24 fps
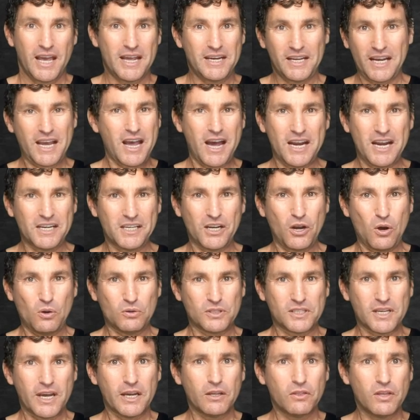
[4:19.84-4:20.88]
And it kind of
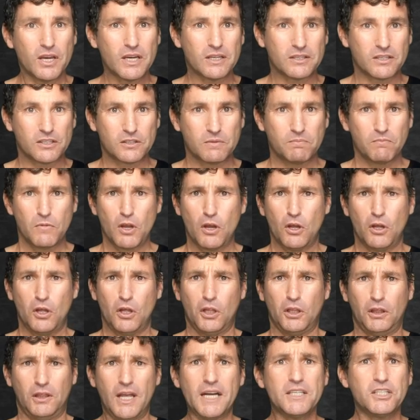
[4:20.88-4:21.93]
goes like this.
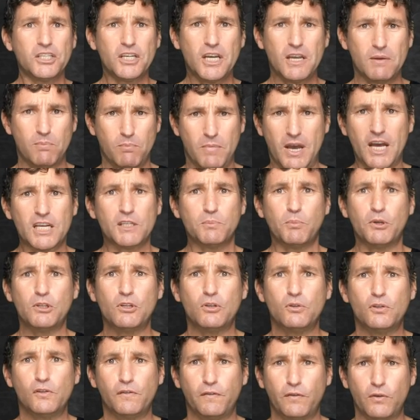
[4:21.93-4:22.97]
Let's eat
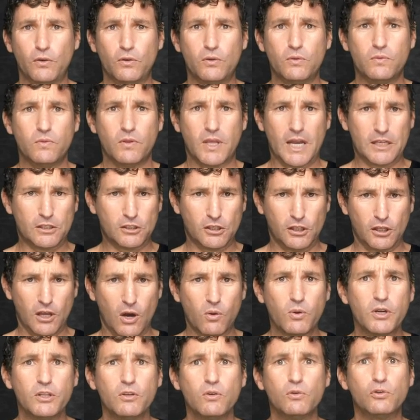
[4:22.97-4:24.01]
mass-produced food that's
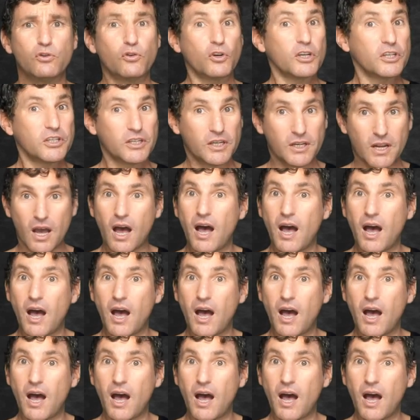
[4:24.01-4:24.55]
low in nutrition,